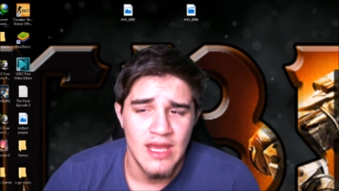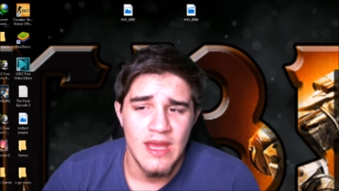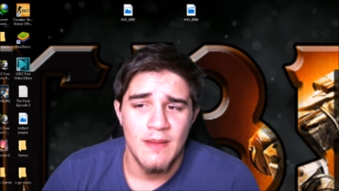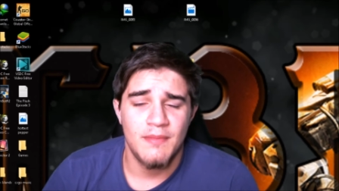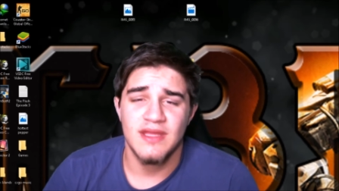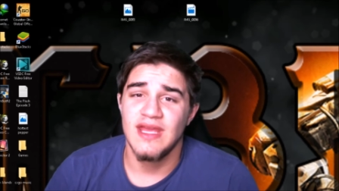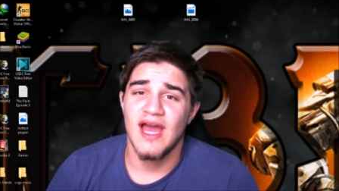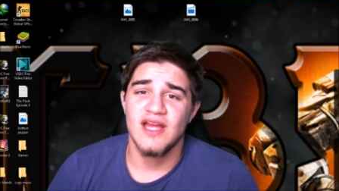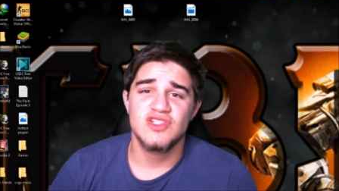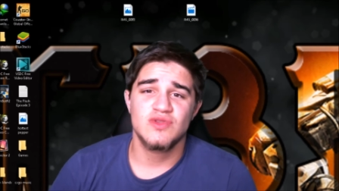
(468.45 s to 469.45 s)
But yeah, I
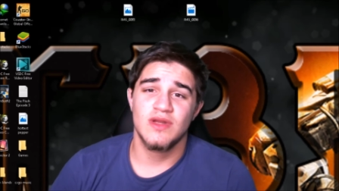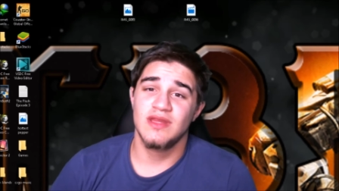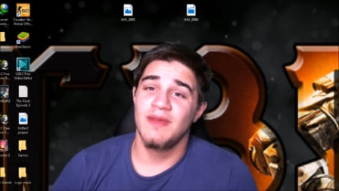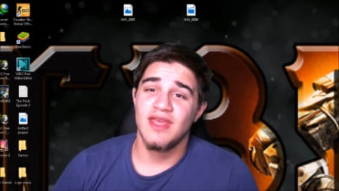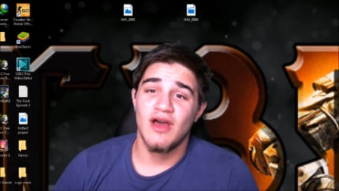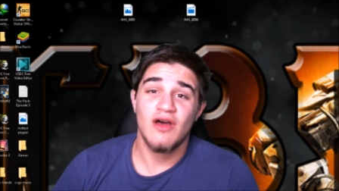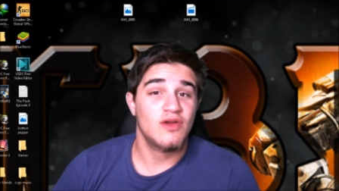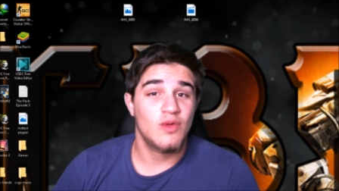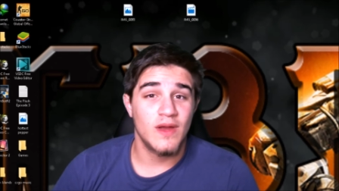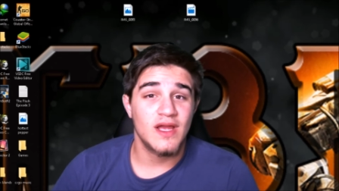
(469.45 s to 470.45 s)
just wanted to make y'all a
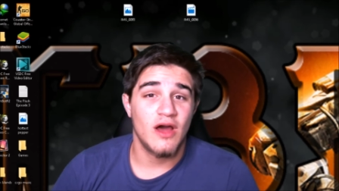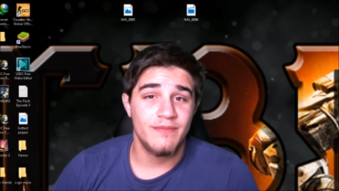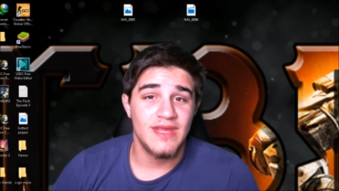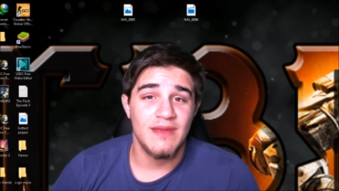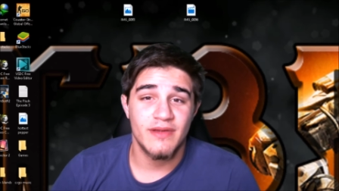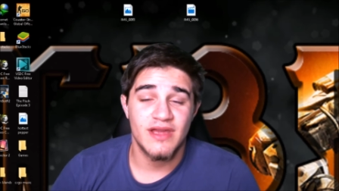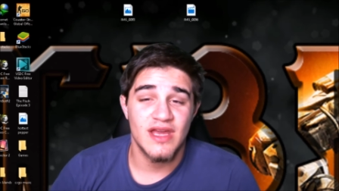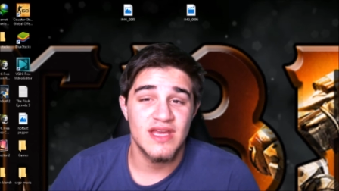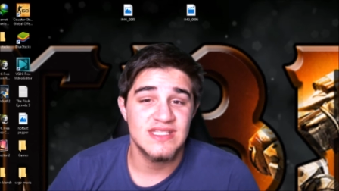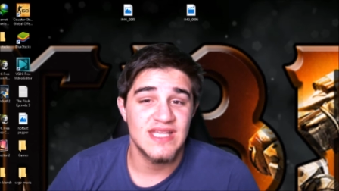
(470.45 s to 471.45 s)
quick update
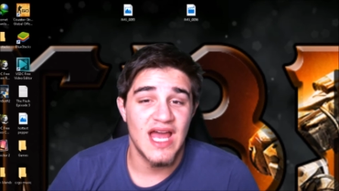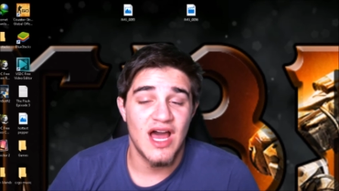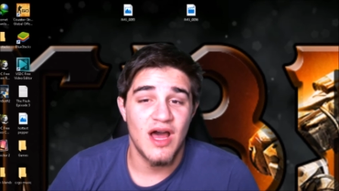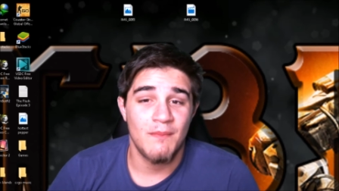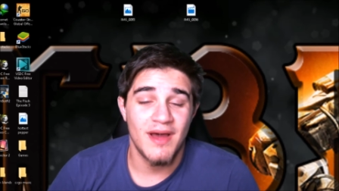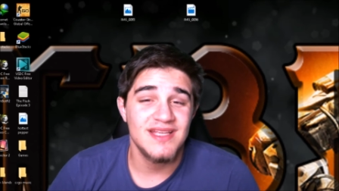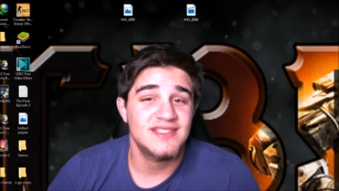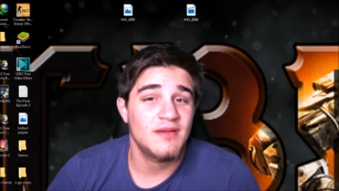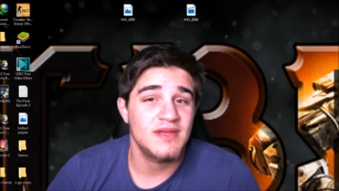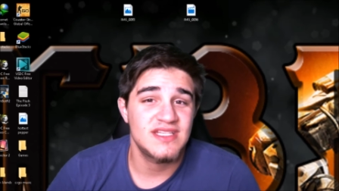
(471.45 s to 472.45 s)
because my
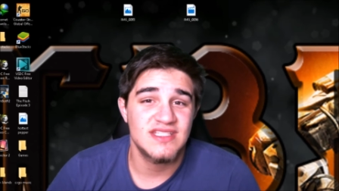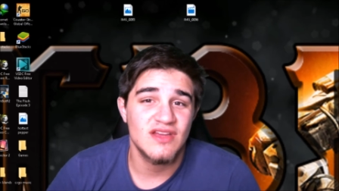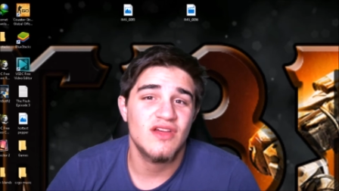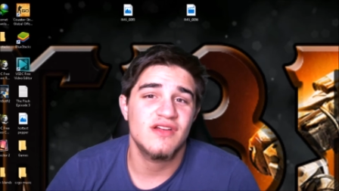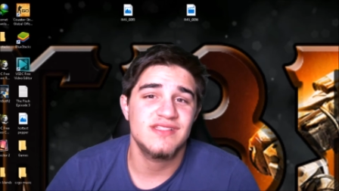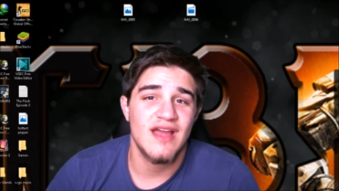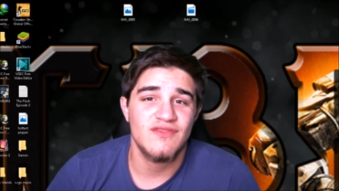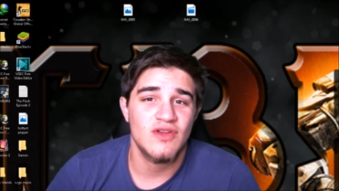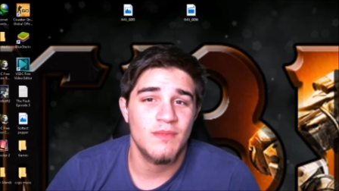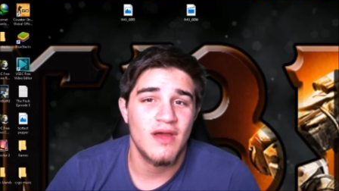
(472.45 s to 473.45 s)
stomach still hurts after
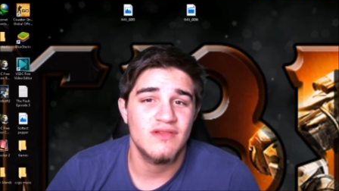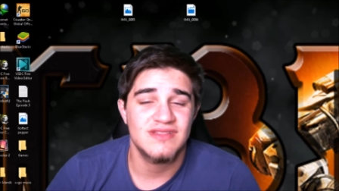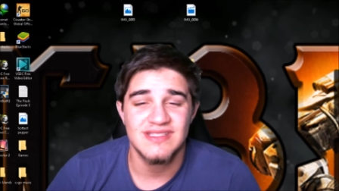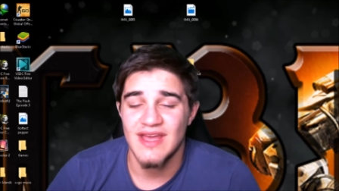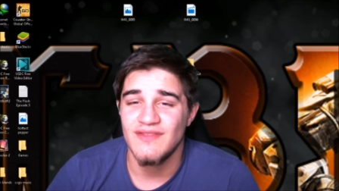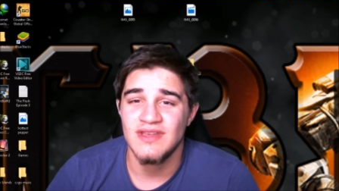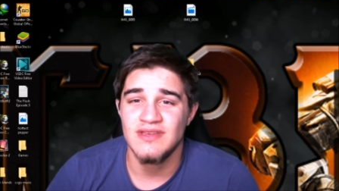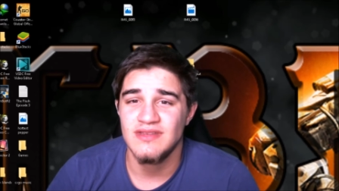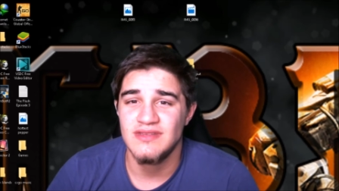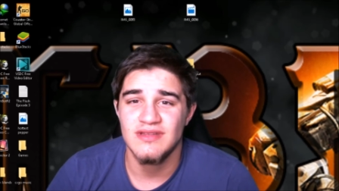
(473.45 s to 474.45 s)
about seven
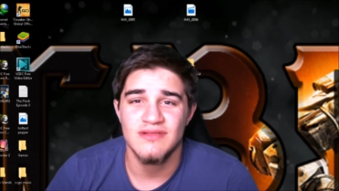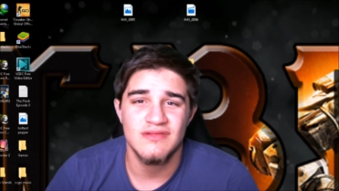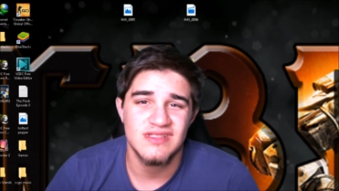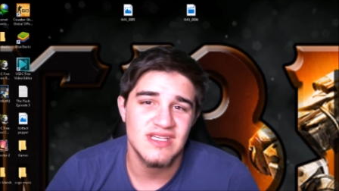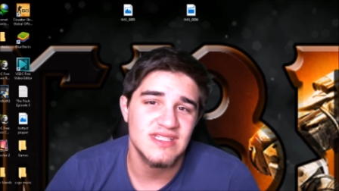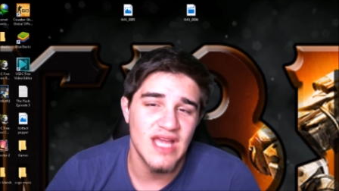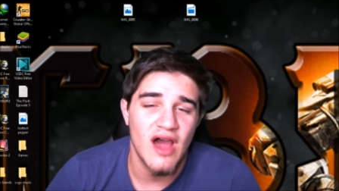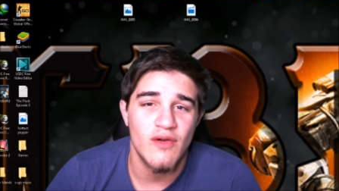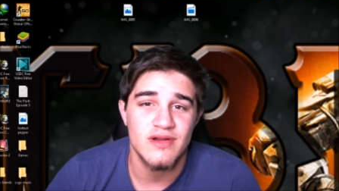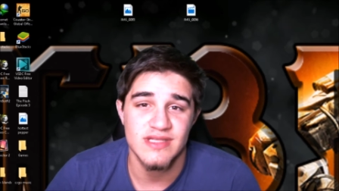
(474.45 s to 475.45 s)
to six
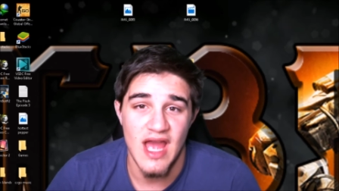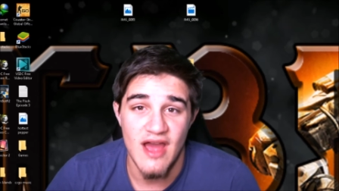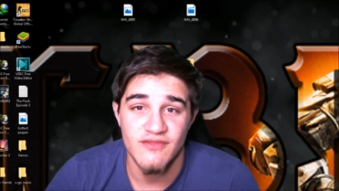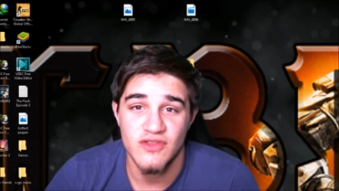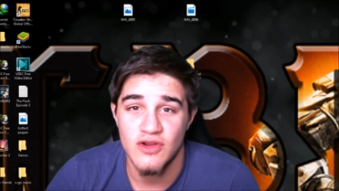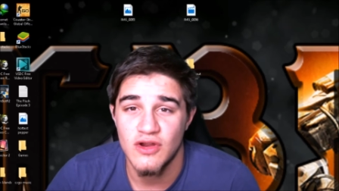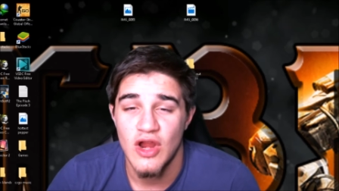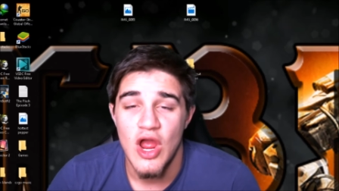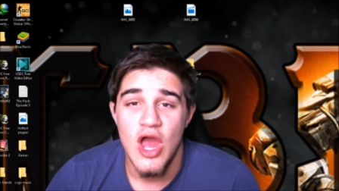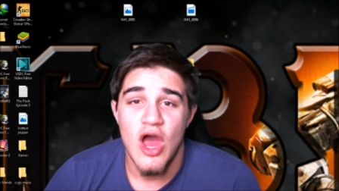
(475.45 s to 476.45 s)
hours after,
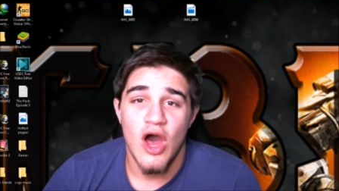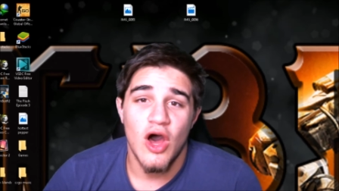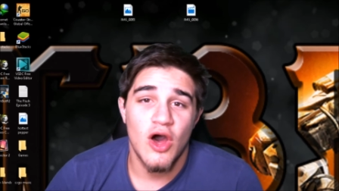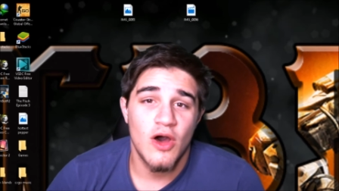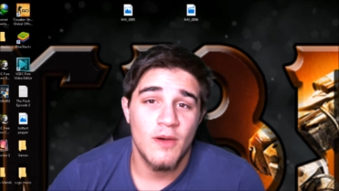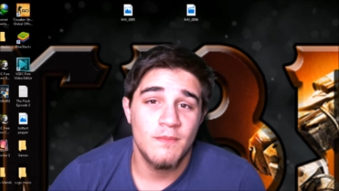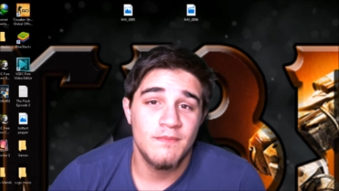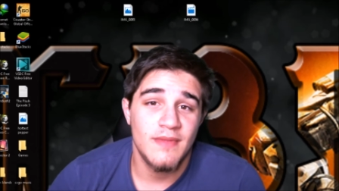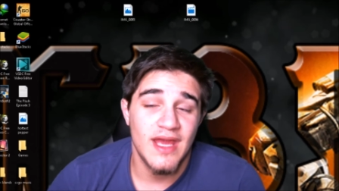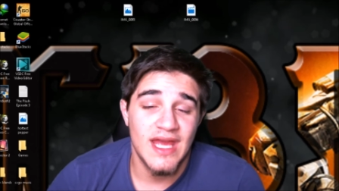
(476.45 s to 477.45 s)
um,
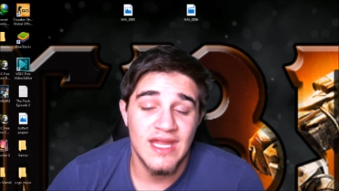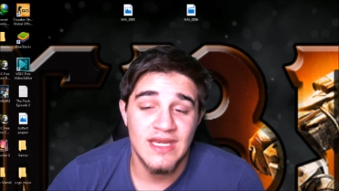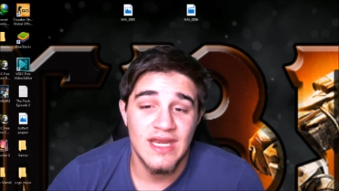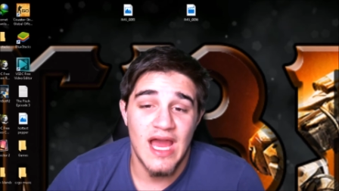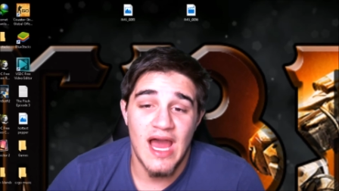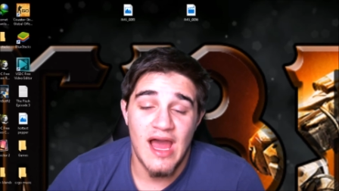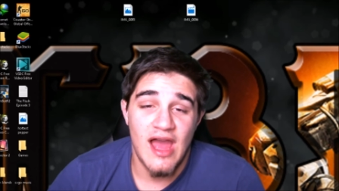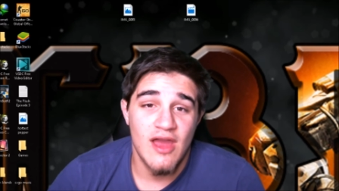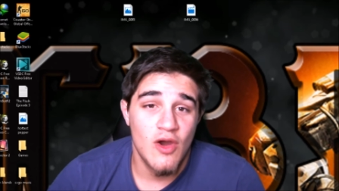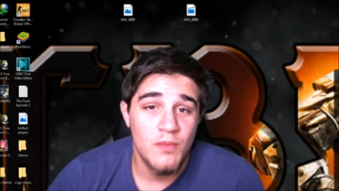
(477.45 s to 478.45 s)
and I
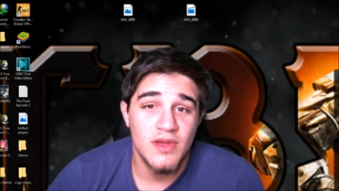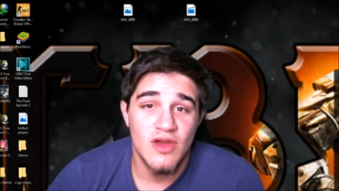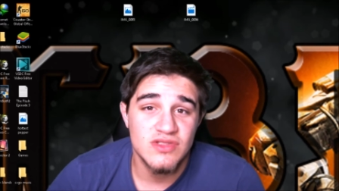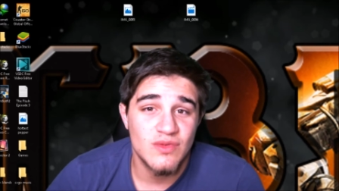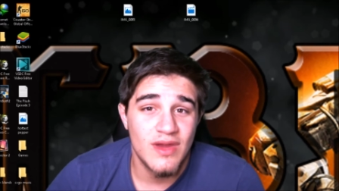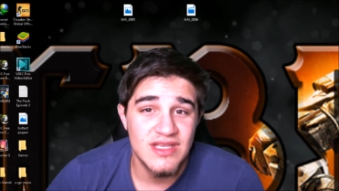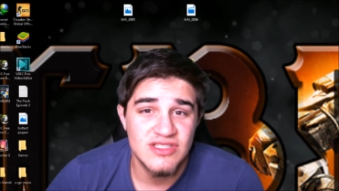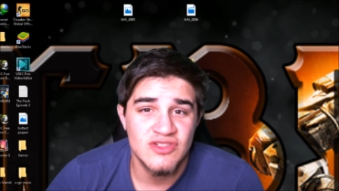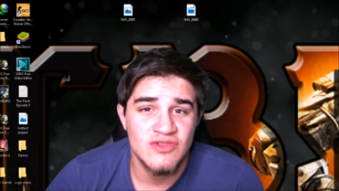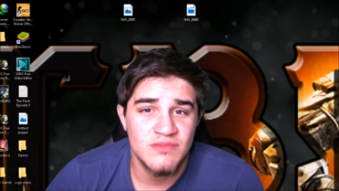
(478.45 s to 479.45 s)
hope it goes away
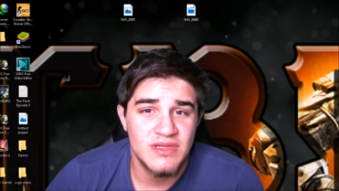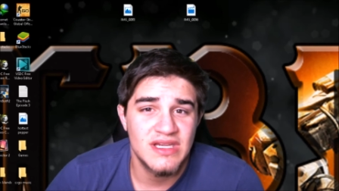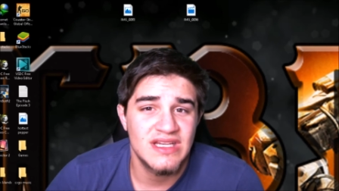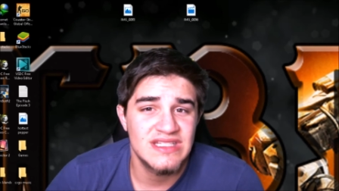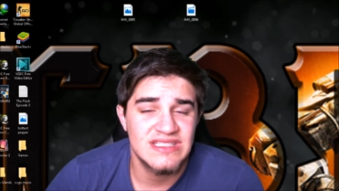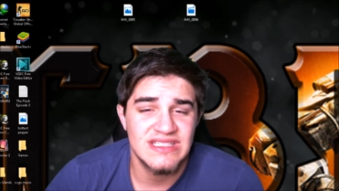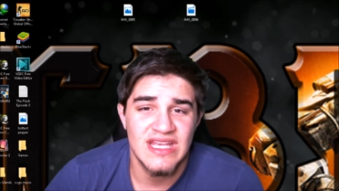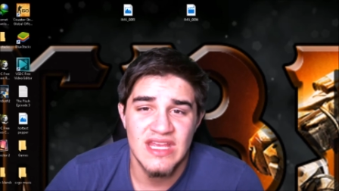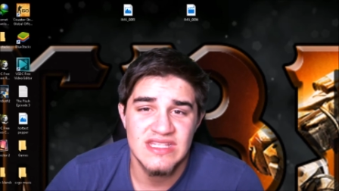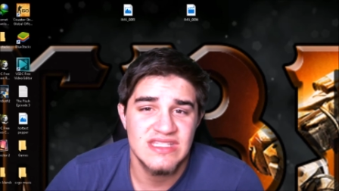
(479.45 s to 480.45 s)
soon because it's